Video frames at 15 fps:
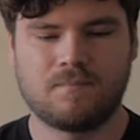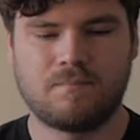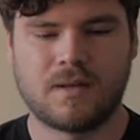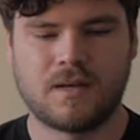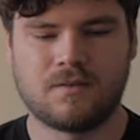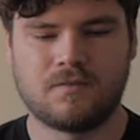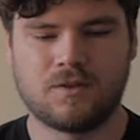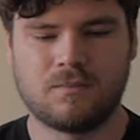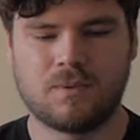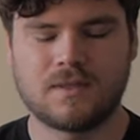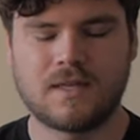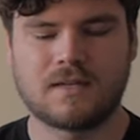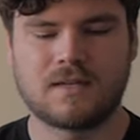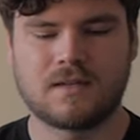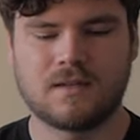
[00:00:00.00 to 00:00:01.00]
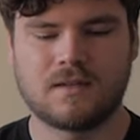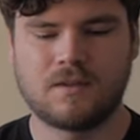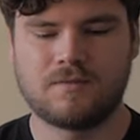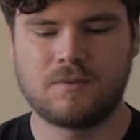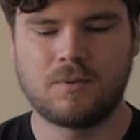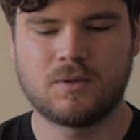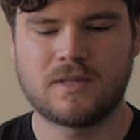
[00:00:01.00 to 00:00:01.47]
But if you put that to,
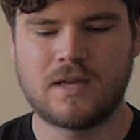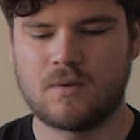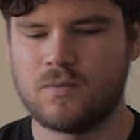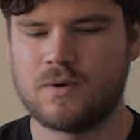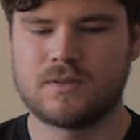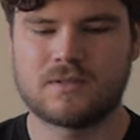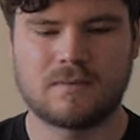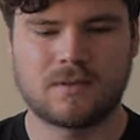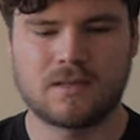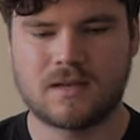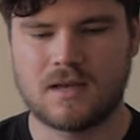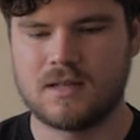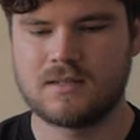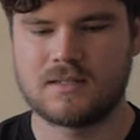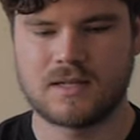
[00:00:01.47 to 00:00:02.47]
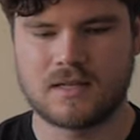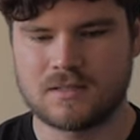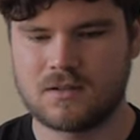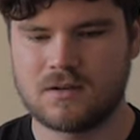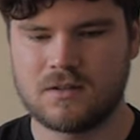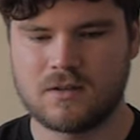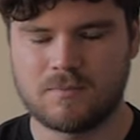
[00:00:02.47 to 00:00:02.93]
if you put that with some other colors, like it's
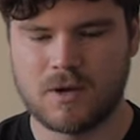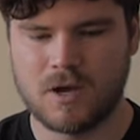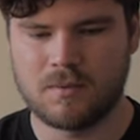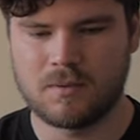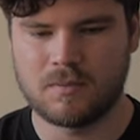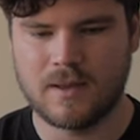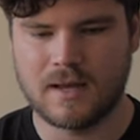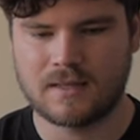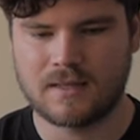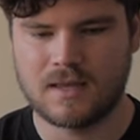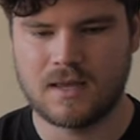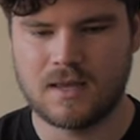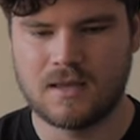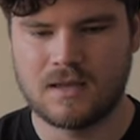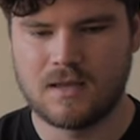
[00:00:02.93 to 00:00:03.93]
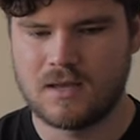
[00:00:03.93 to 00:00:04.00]
got a lot of purple back there,